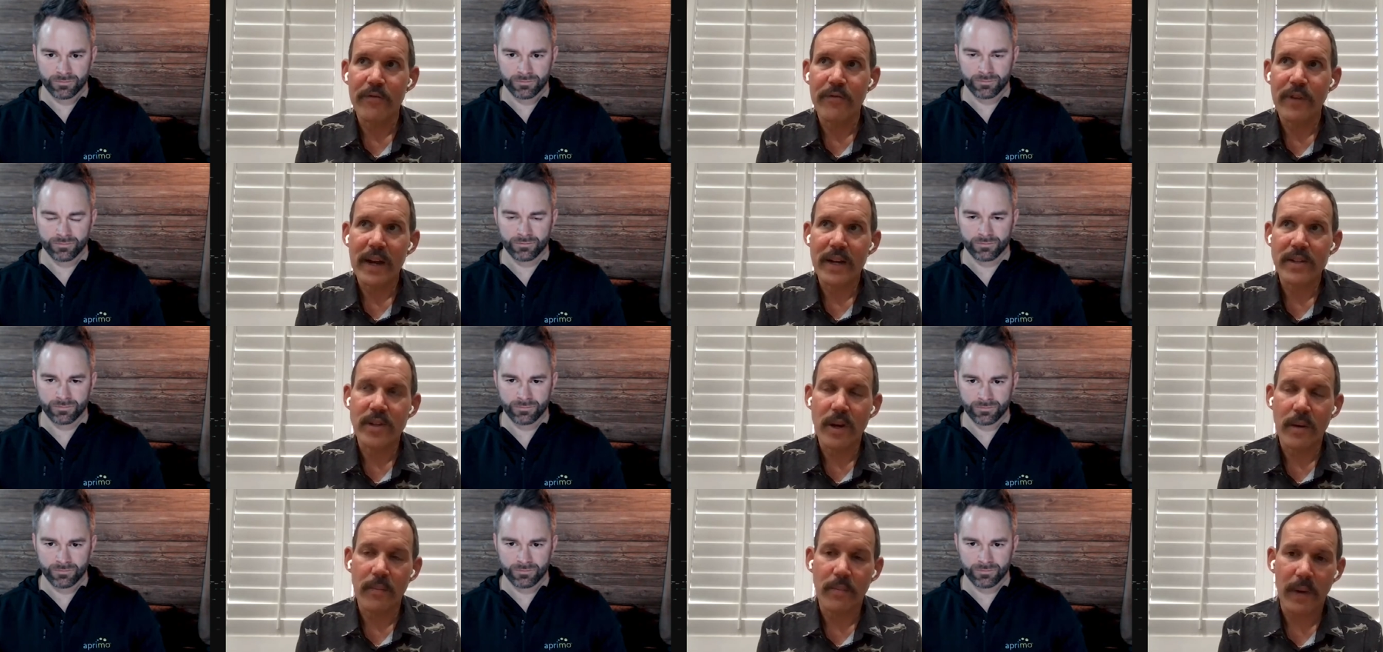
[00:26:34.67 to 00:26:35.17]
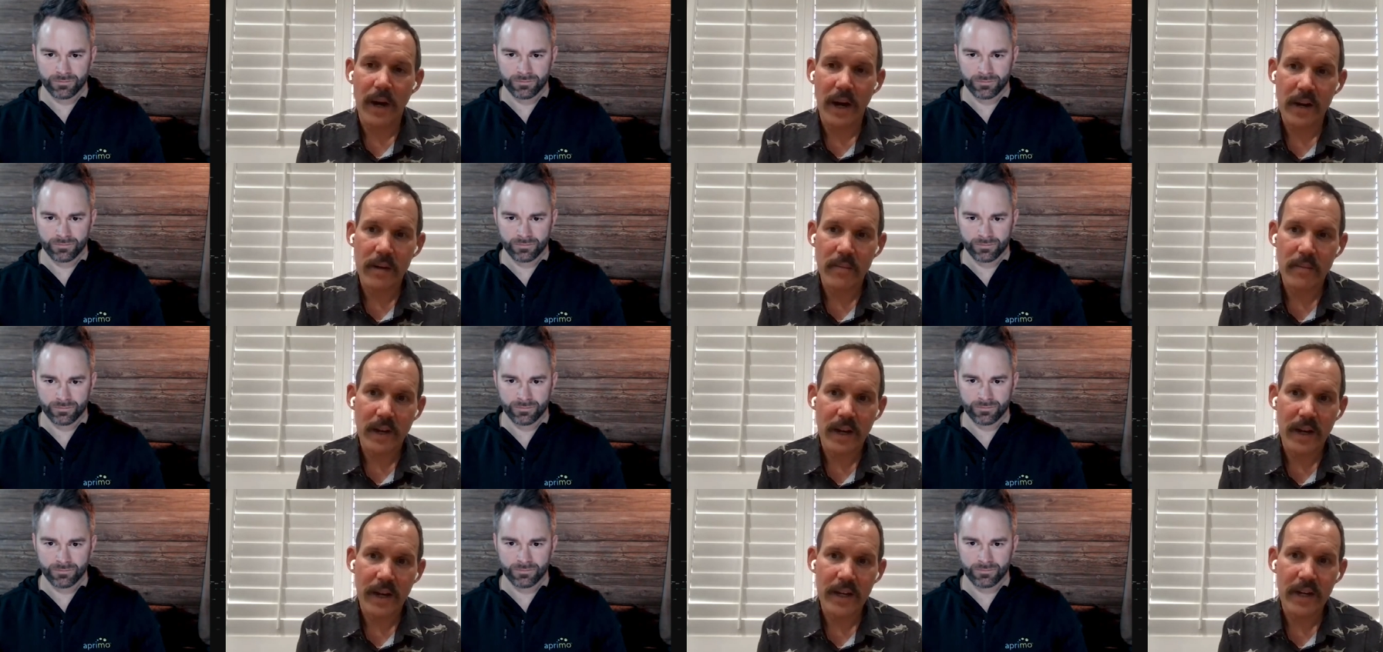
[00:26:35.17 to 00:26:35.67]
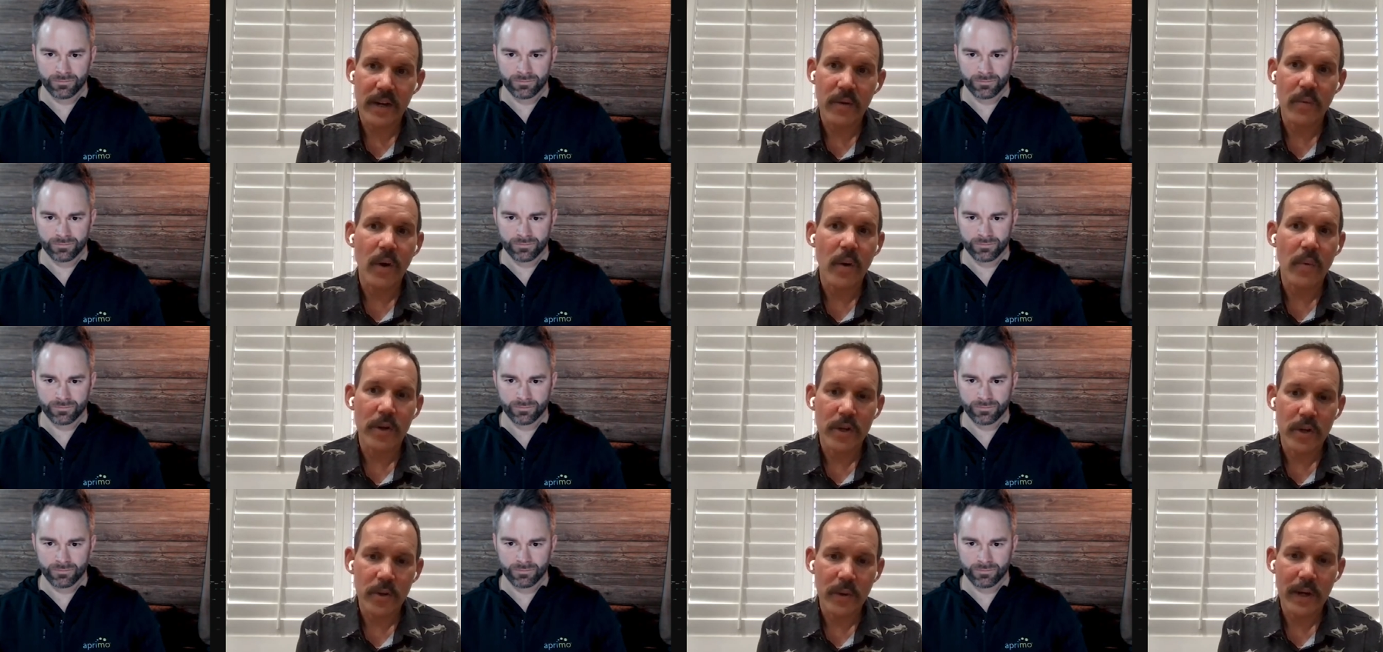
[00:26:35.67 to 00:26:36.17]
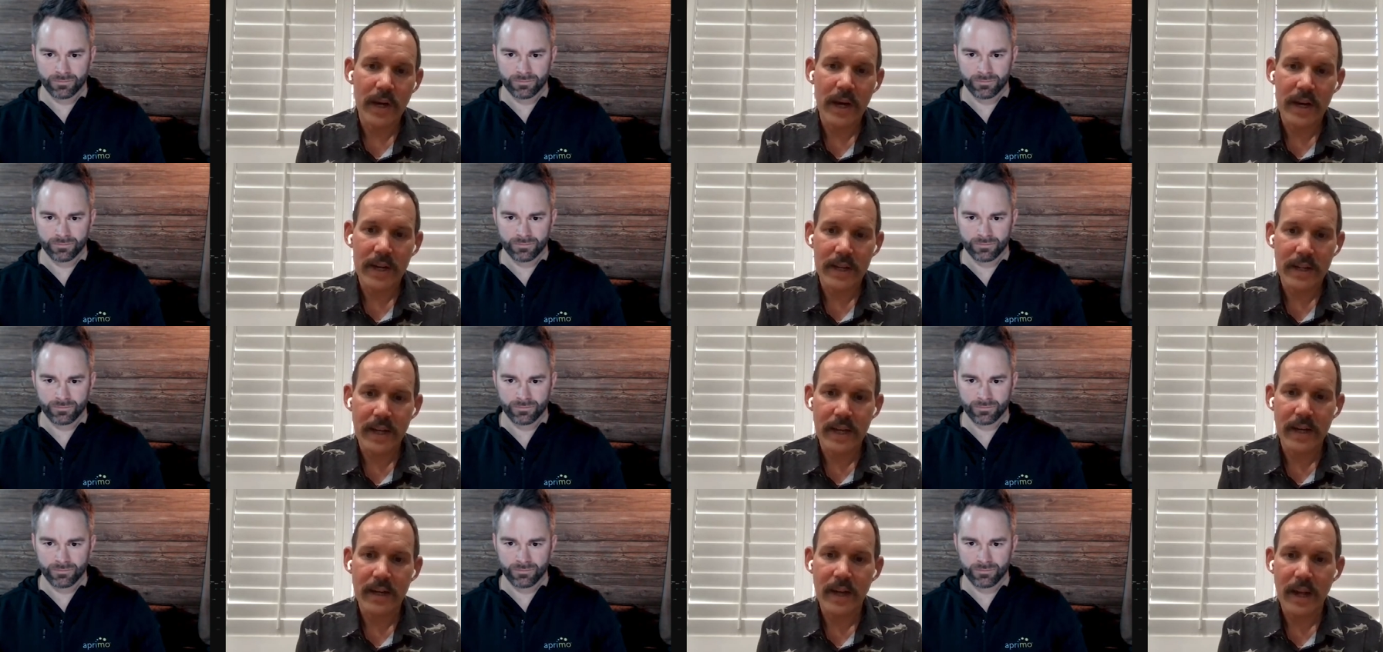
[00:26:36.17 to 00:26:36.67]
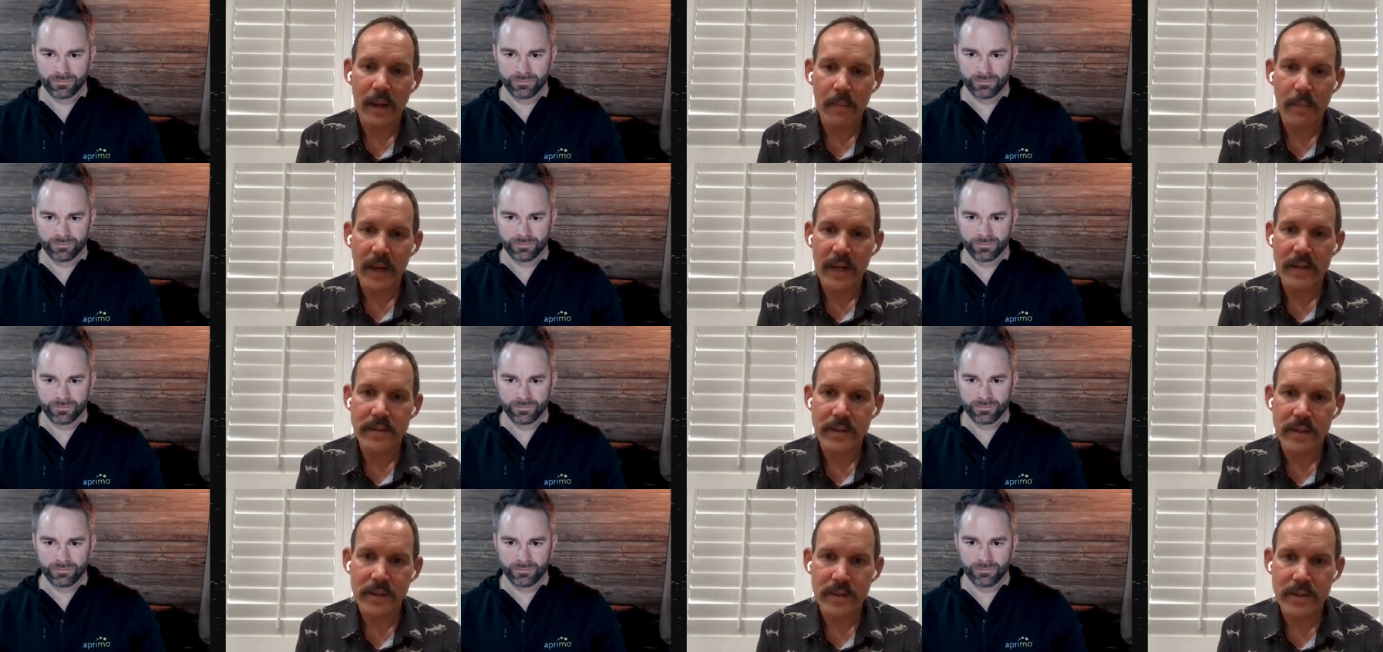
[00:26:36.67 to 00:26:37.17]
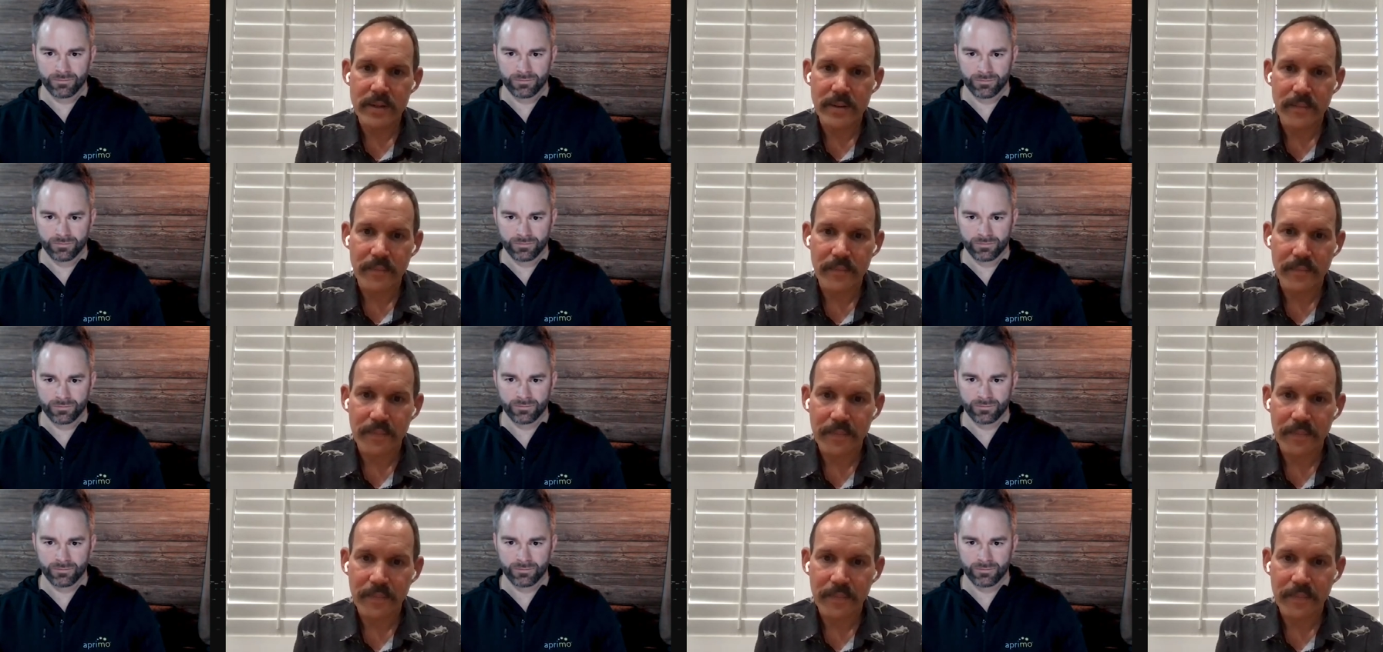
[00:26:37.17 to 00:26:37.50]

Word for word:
Speaker 1: affects our bottom line and what we're doing on a day-to-day basis.